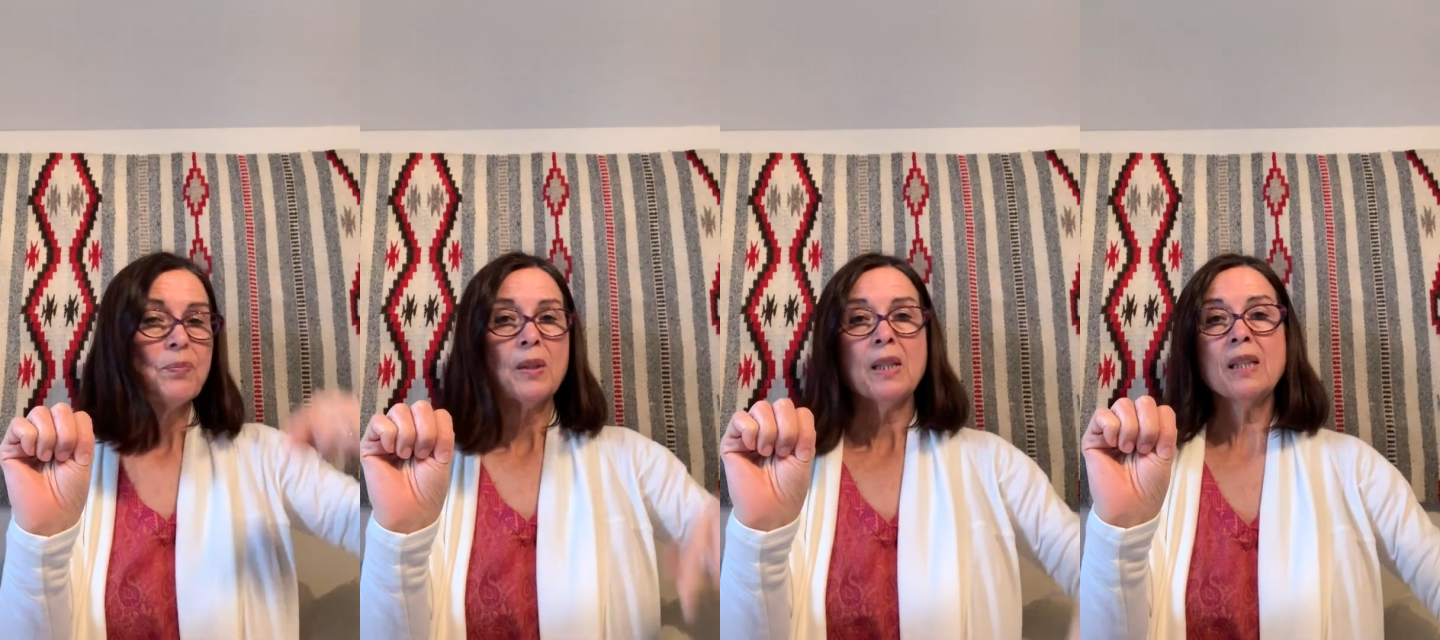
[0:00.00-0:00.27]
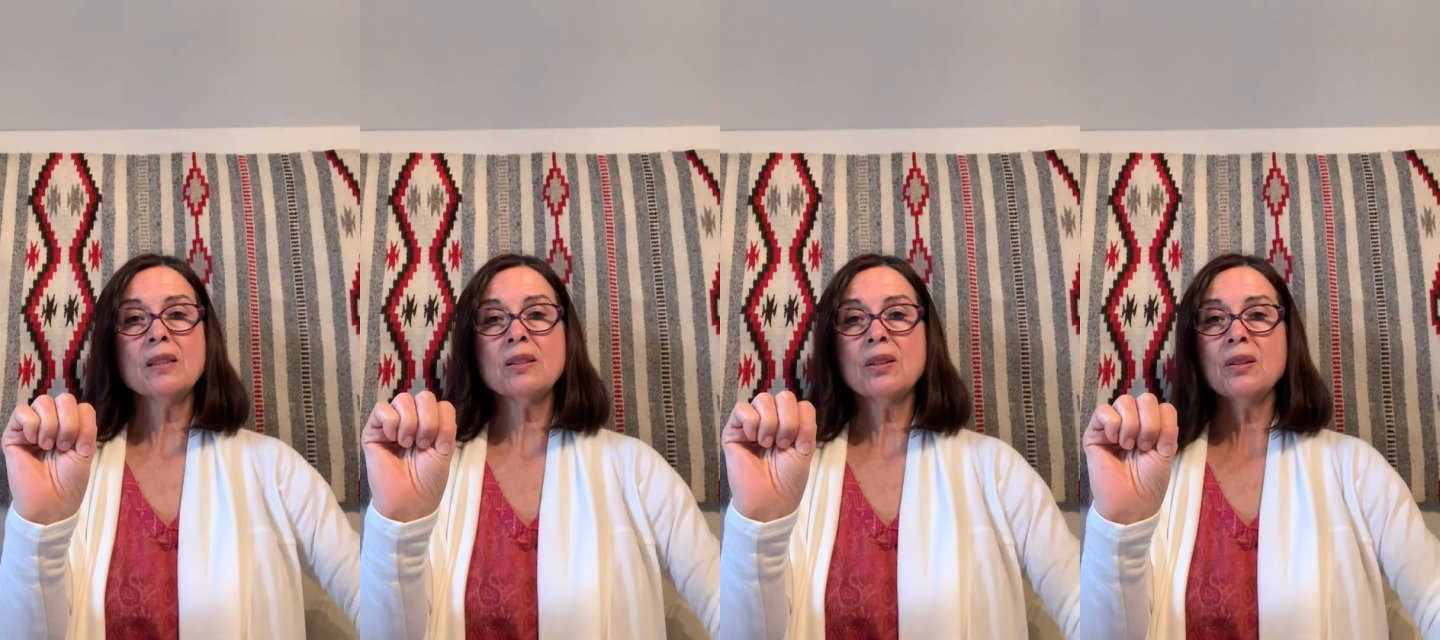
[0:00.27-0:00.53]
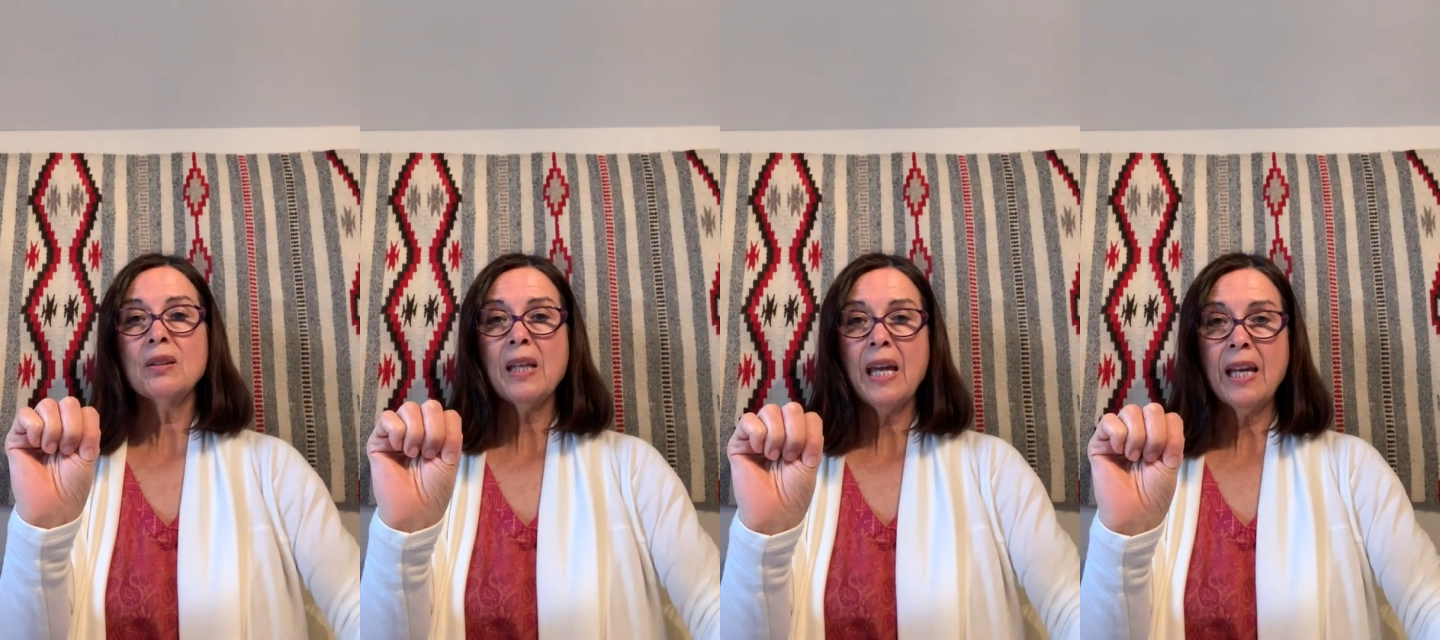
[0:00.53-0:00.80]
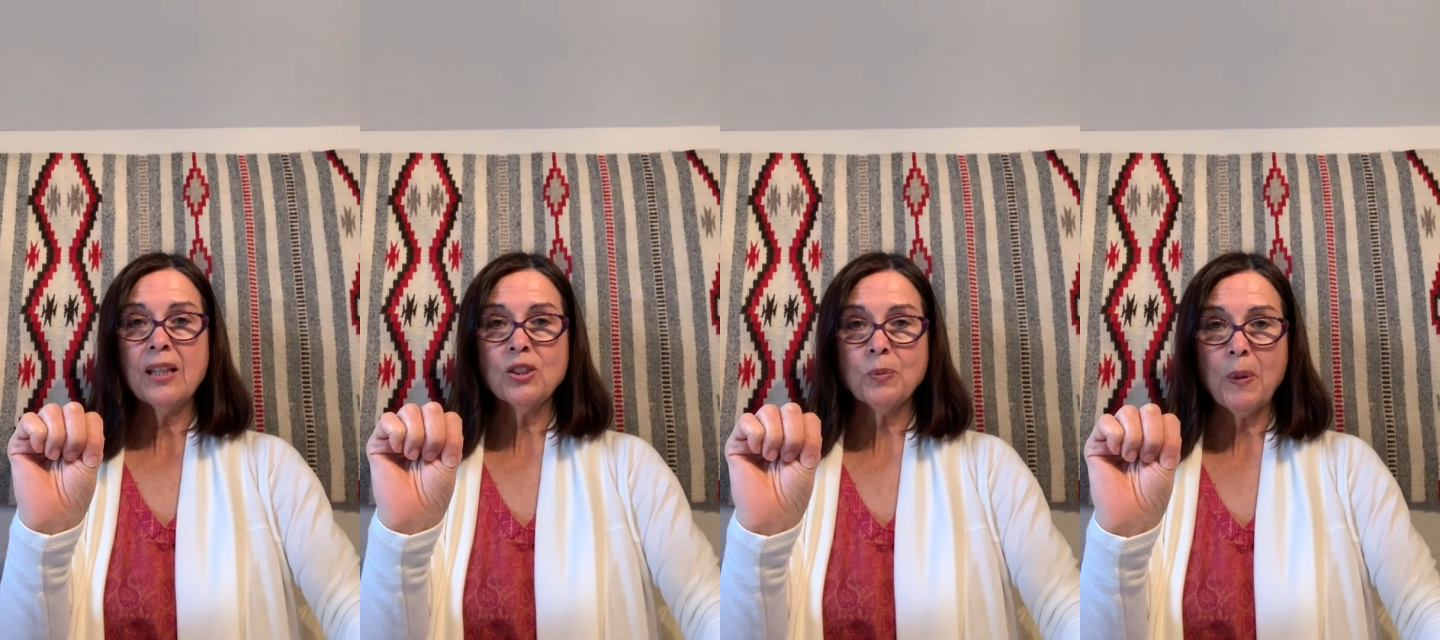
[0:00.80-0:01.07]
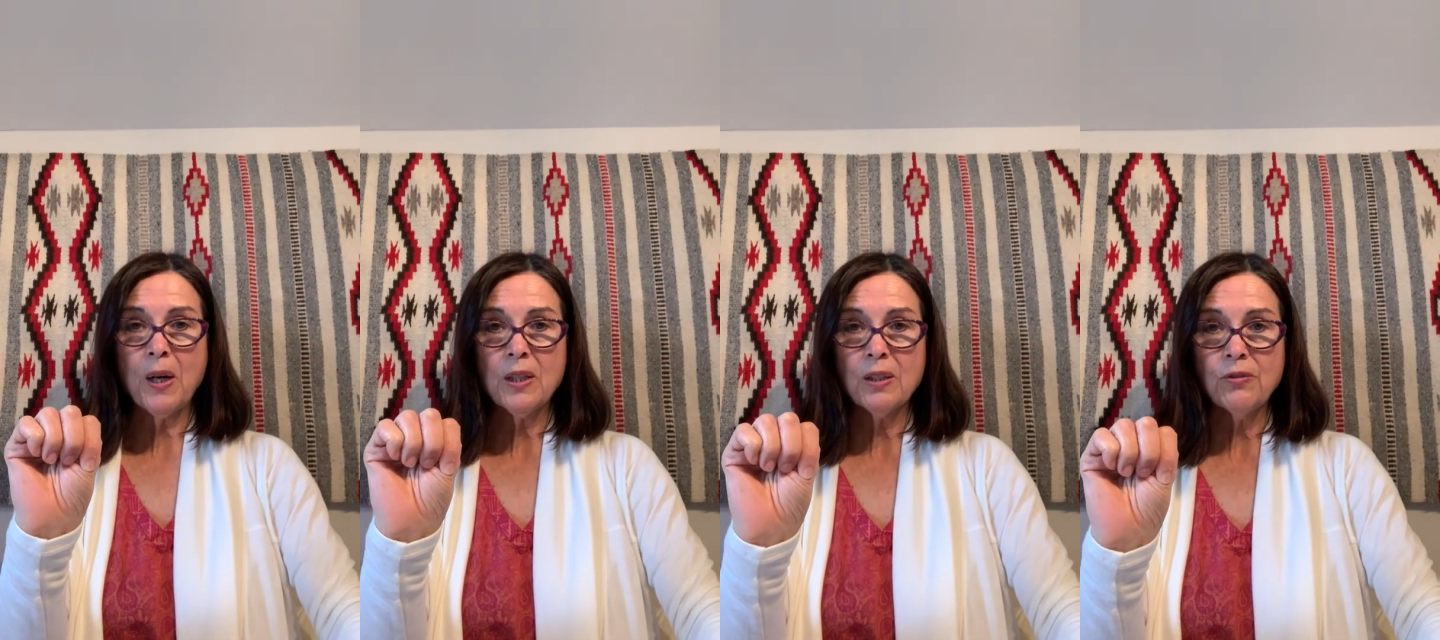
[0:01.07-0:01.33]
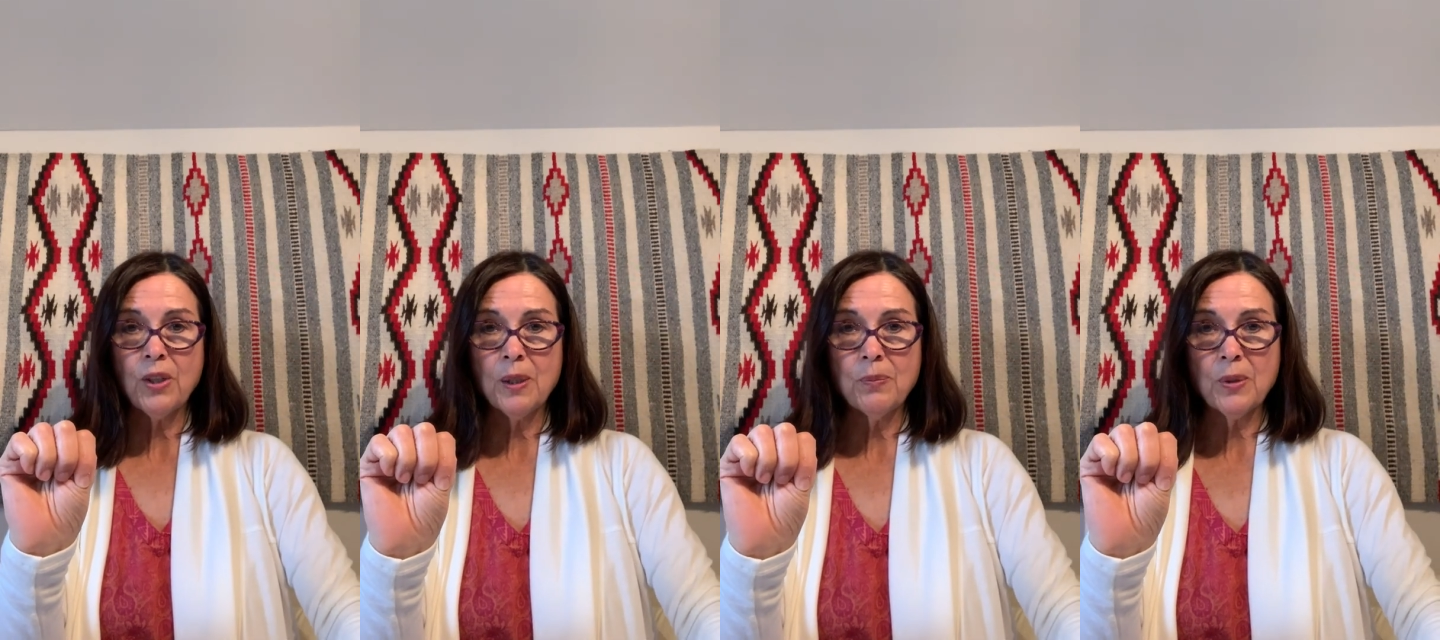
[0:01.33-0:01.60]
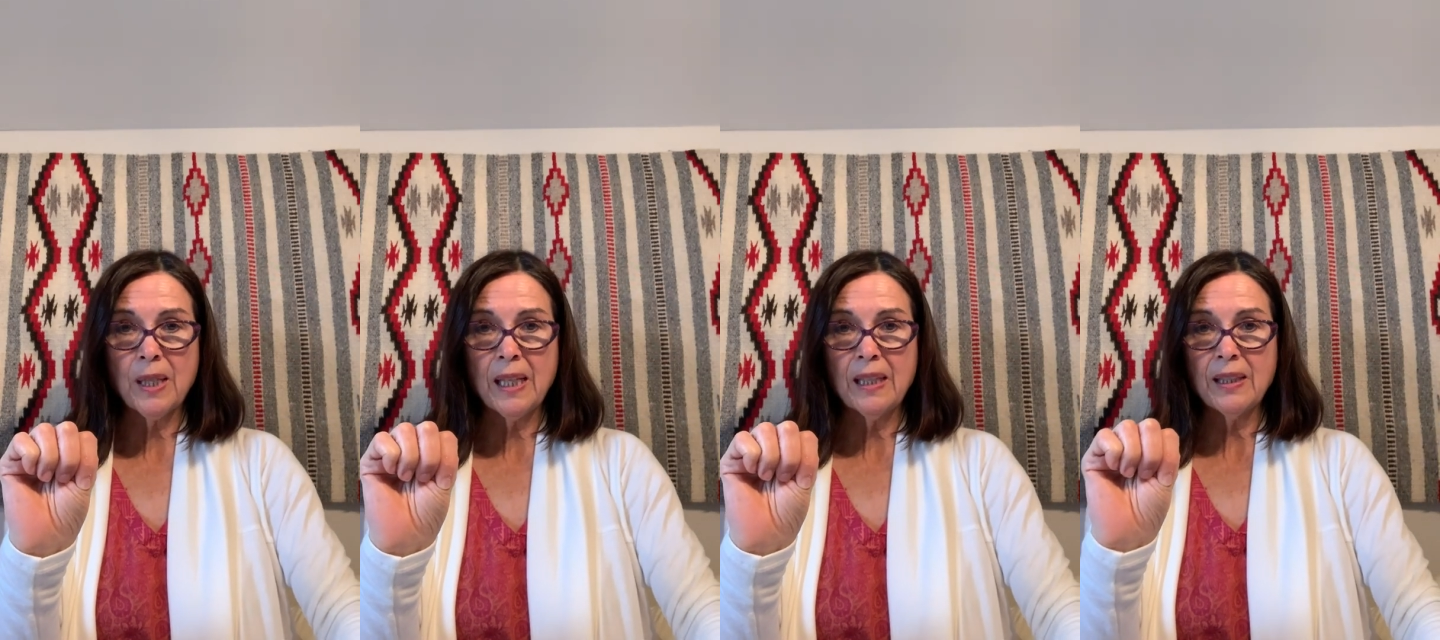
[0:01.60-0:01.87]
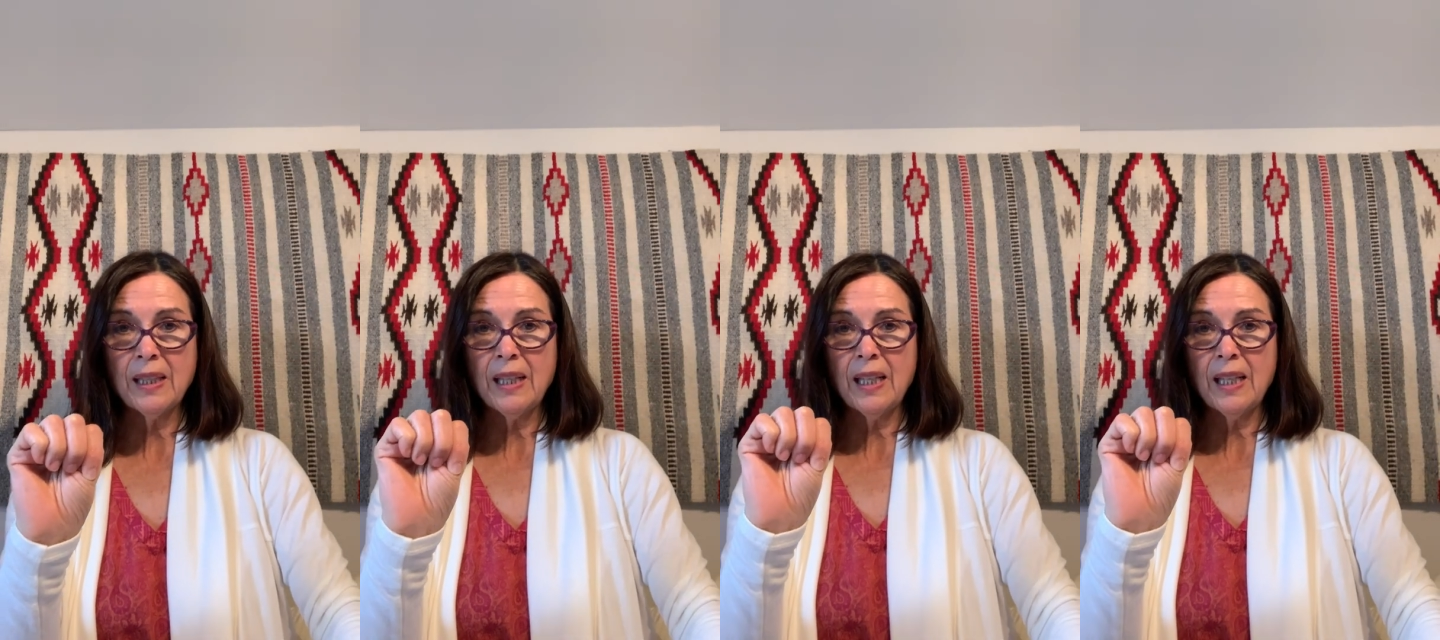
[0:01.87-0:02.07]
It's the last part of our brain that